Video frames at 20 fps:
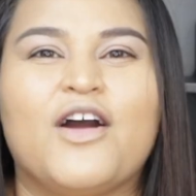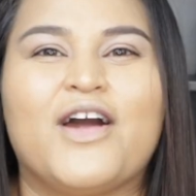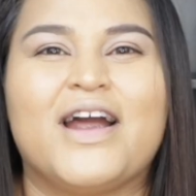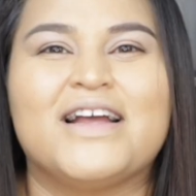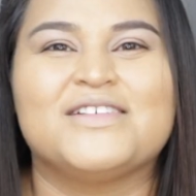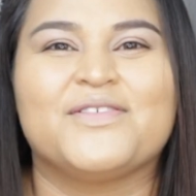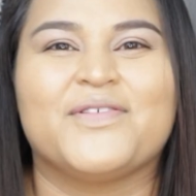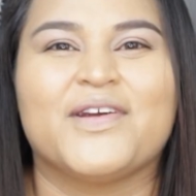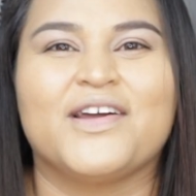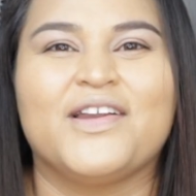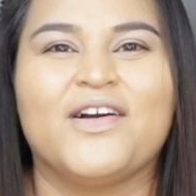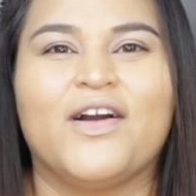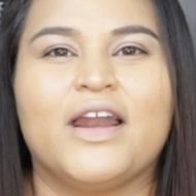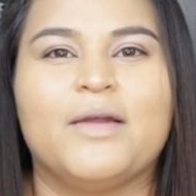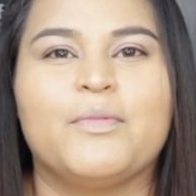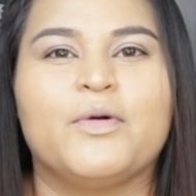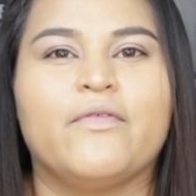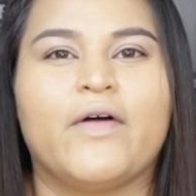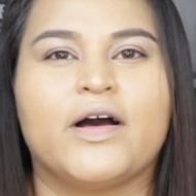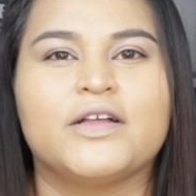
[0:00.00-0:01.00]
All right, so we're gonna
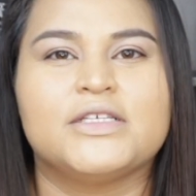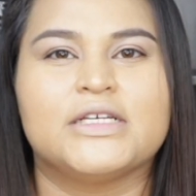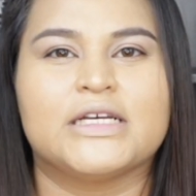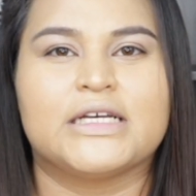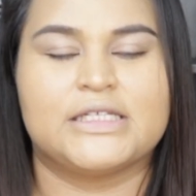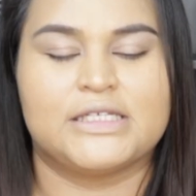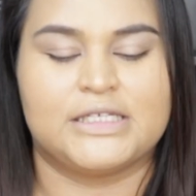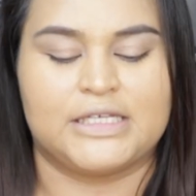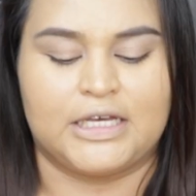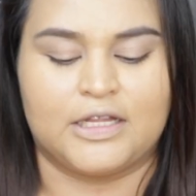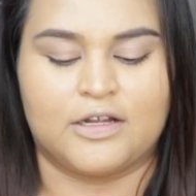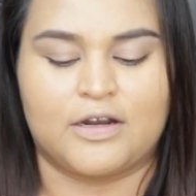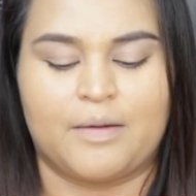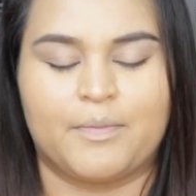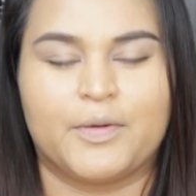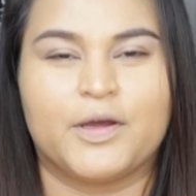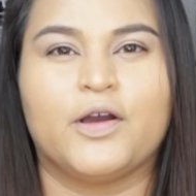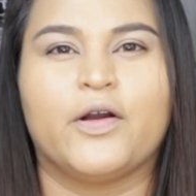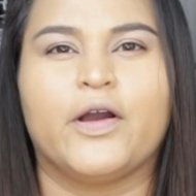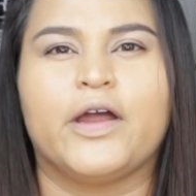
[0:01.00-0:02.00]
go ahead and move on to concealer.
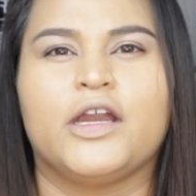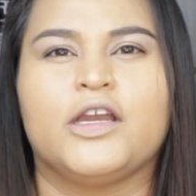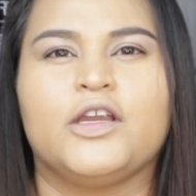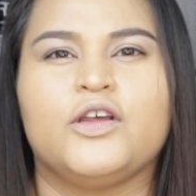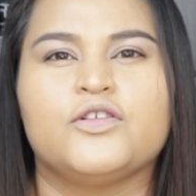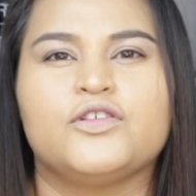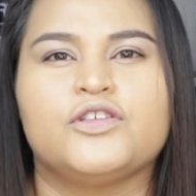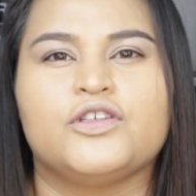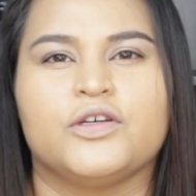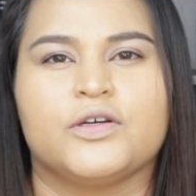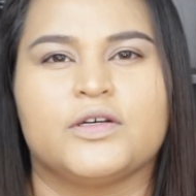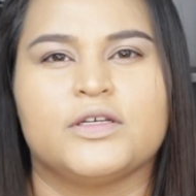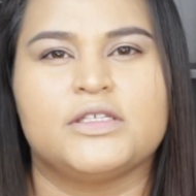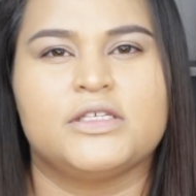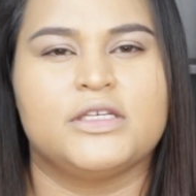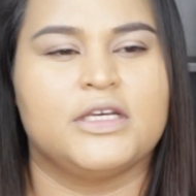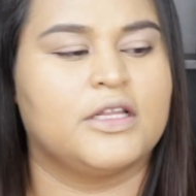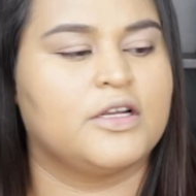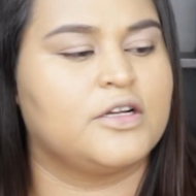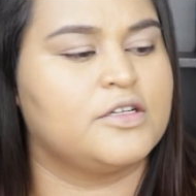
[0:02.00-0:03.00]
I'm gonna go ahead and use two
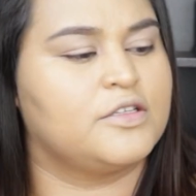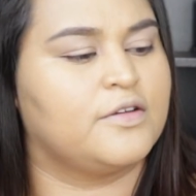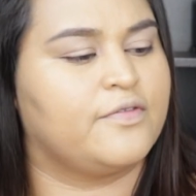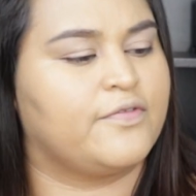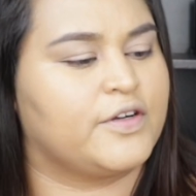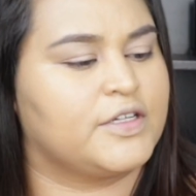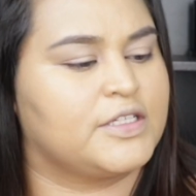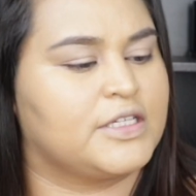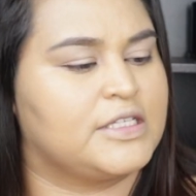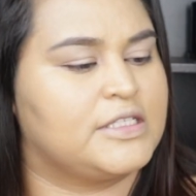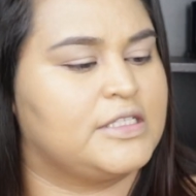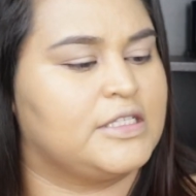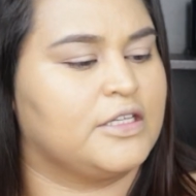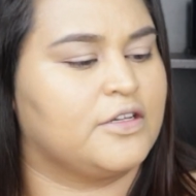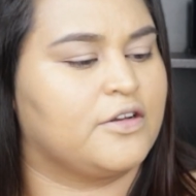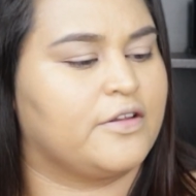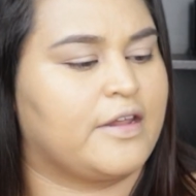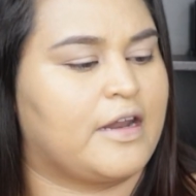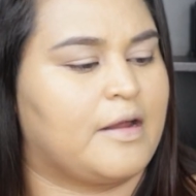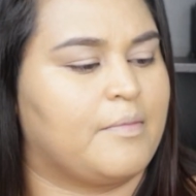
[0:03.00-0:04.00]
concealers. The first
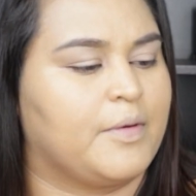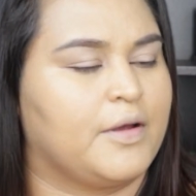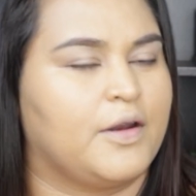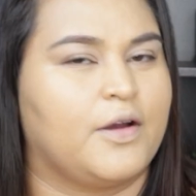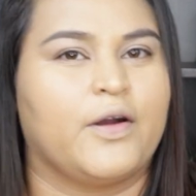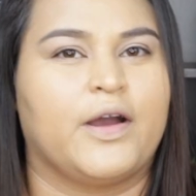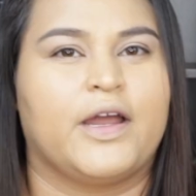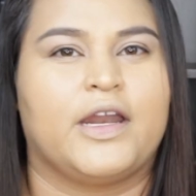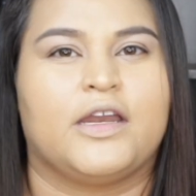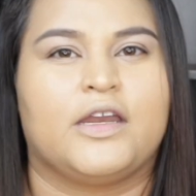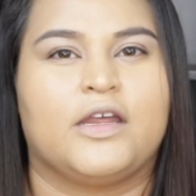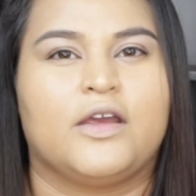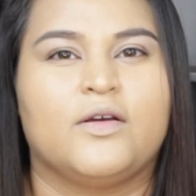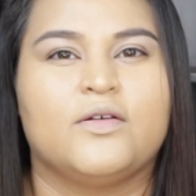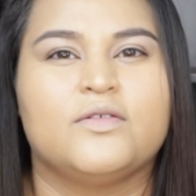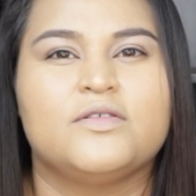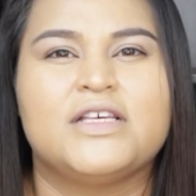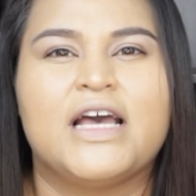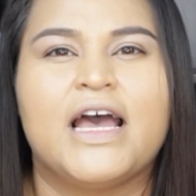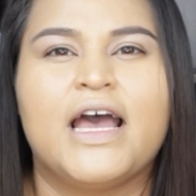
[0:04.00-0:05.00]
concealer that I'm gonna go ahead and
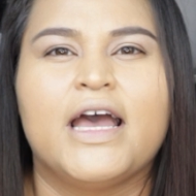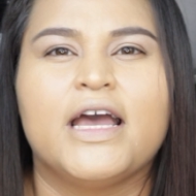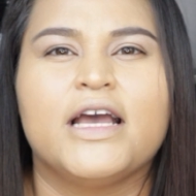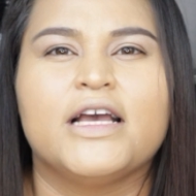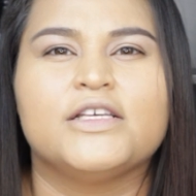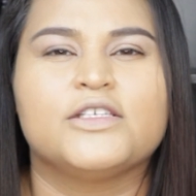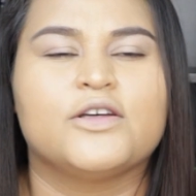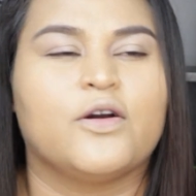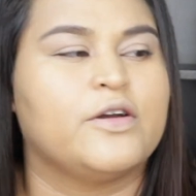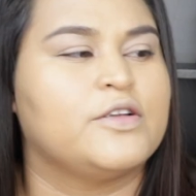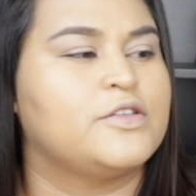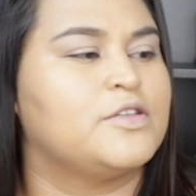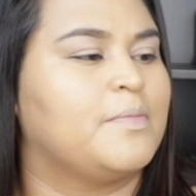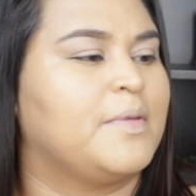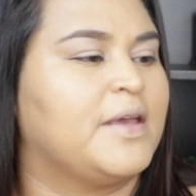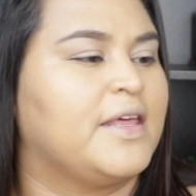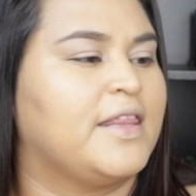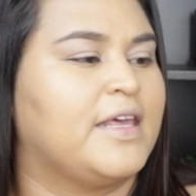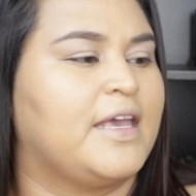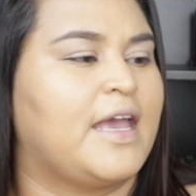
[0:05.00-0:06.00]
use is going
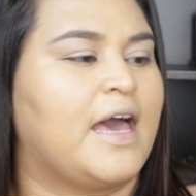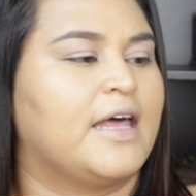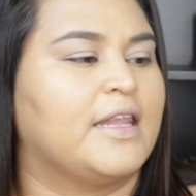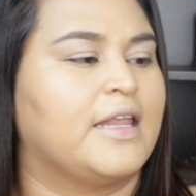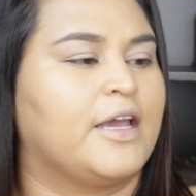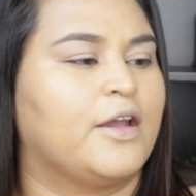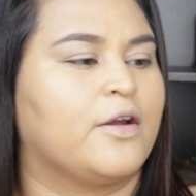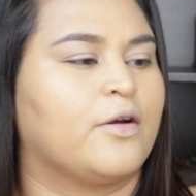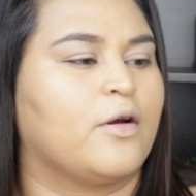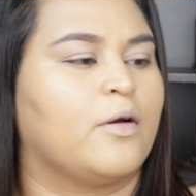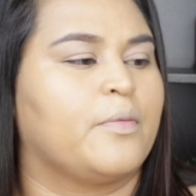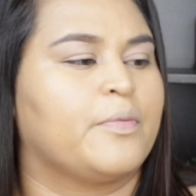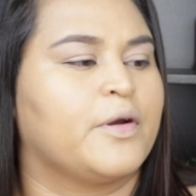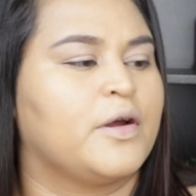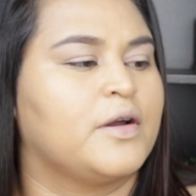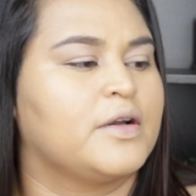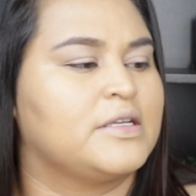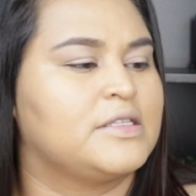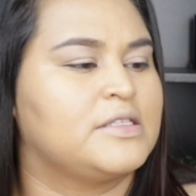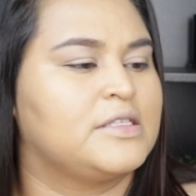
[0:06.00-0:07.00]
to be the LA Girl
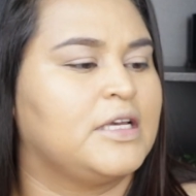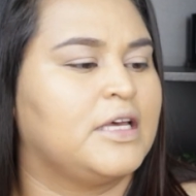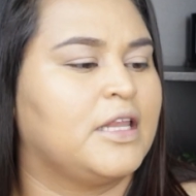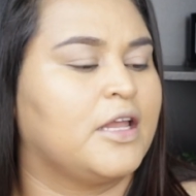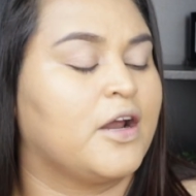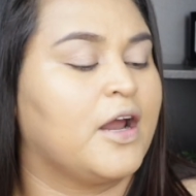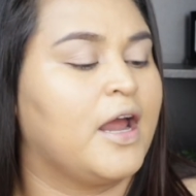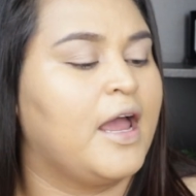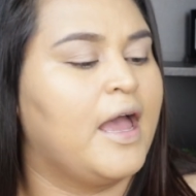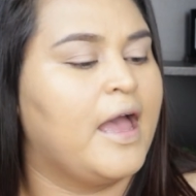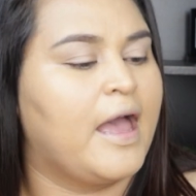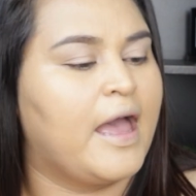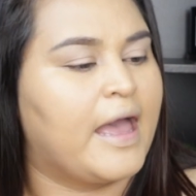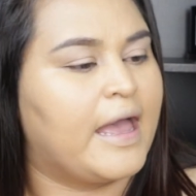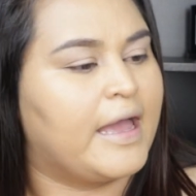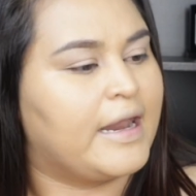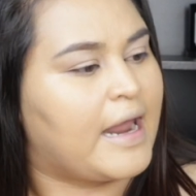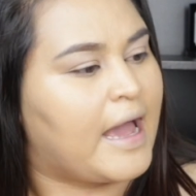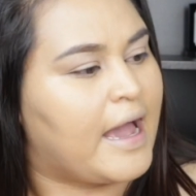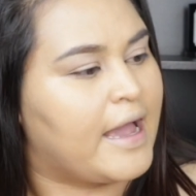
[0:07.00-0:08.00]
Pro Concealer,
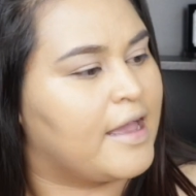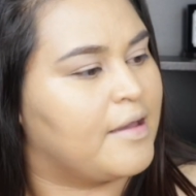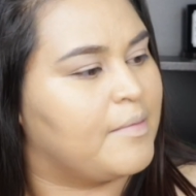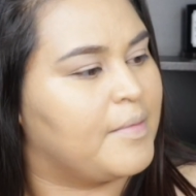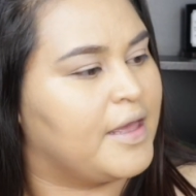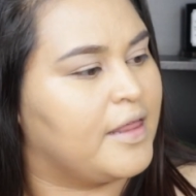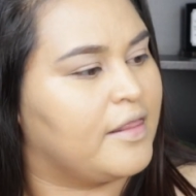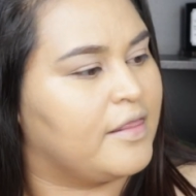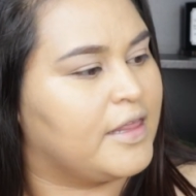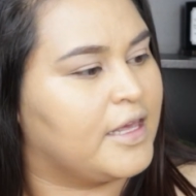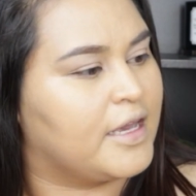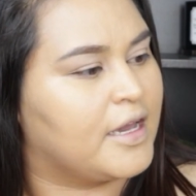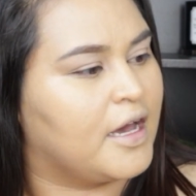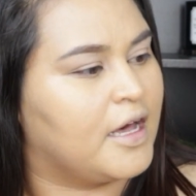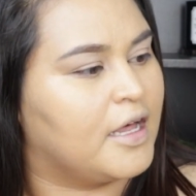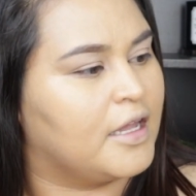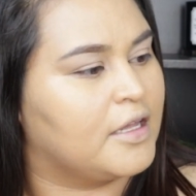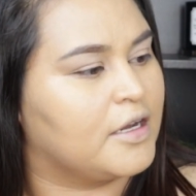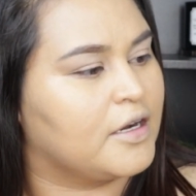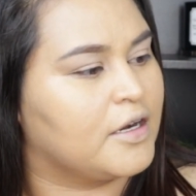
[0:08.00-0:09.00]
and I am in the
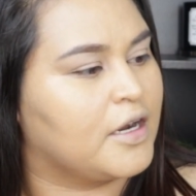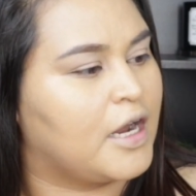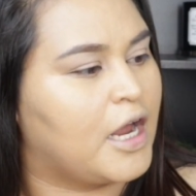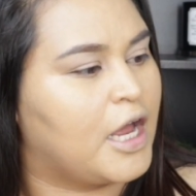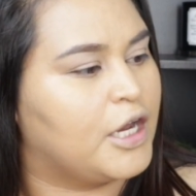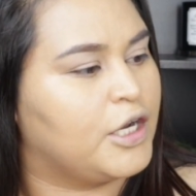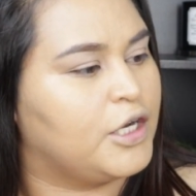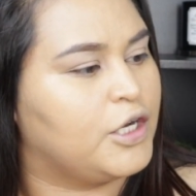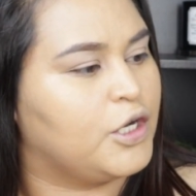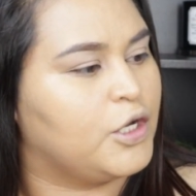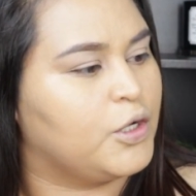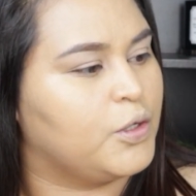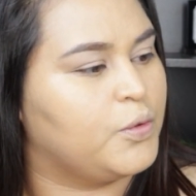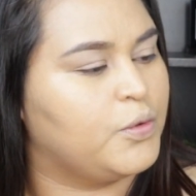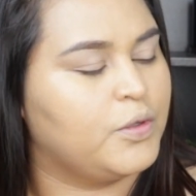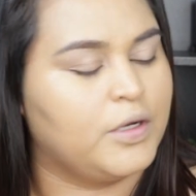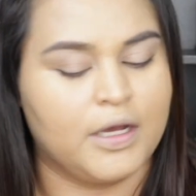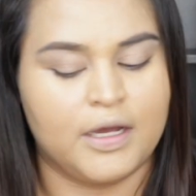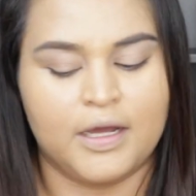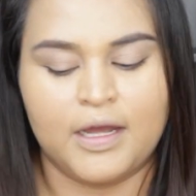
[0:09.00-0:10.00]
color
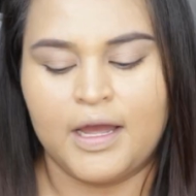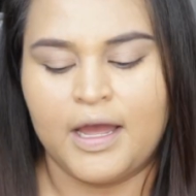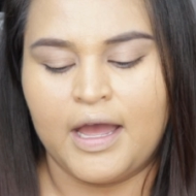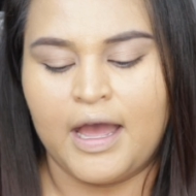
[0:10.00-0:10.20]
Nude.